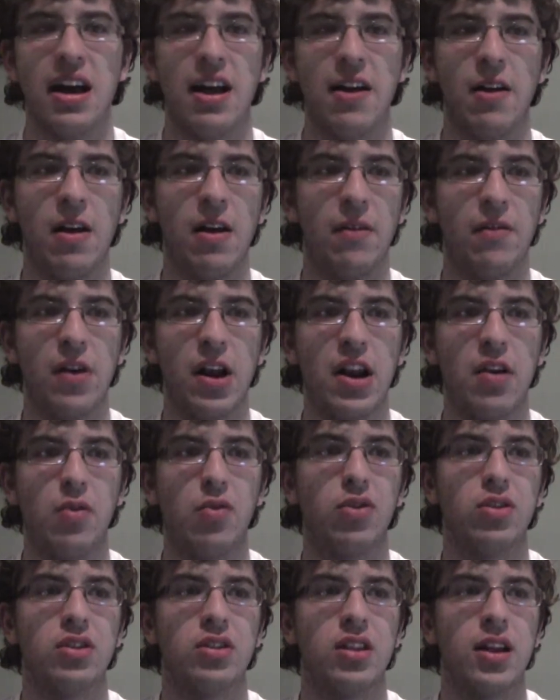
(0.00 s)
If
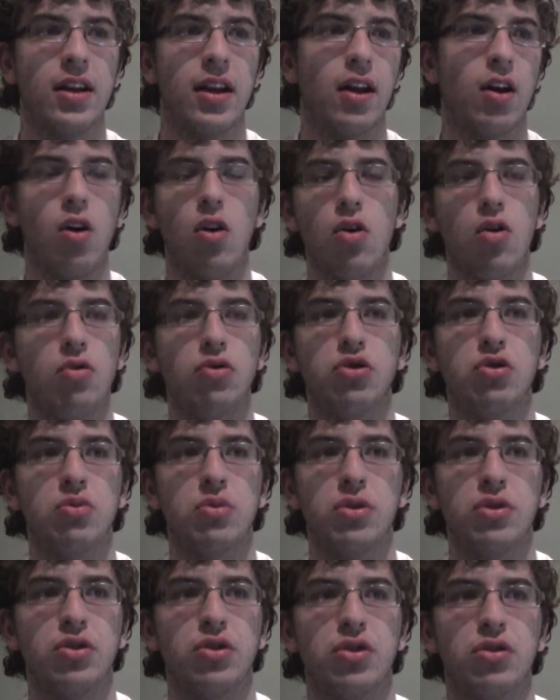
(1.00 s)
anyone's thinking, oh, do
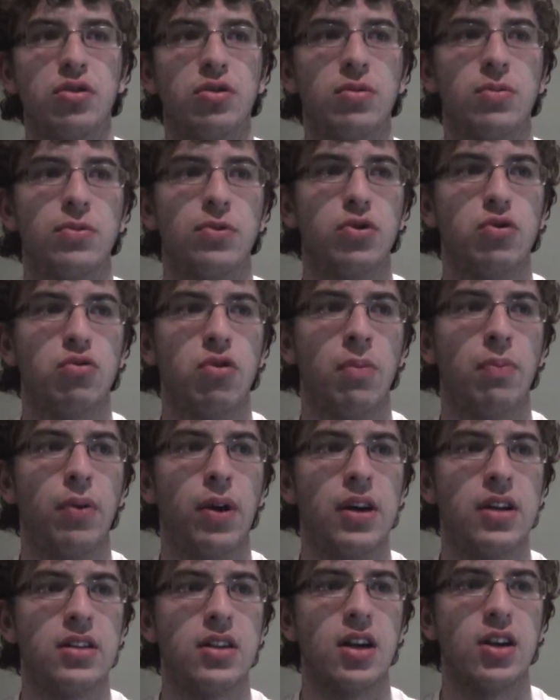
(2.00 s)
do, do a
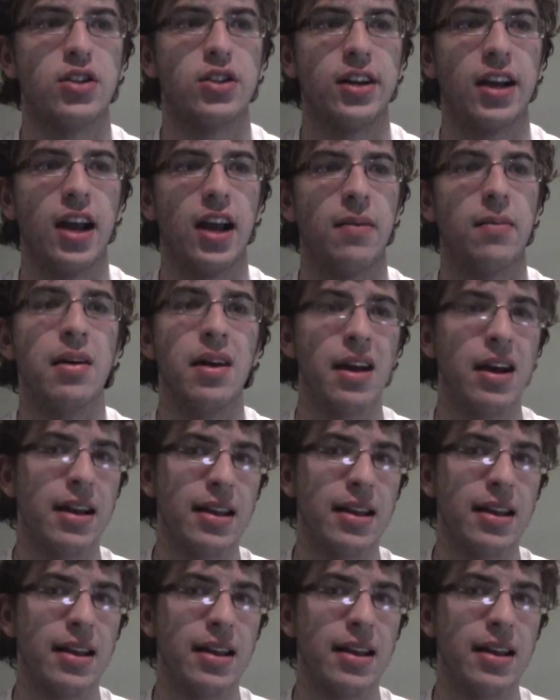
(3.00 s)
PlayStation game?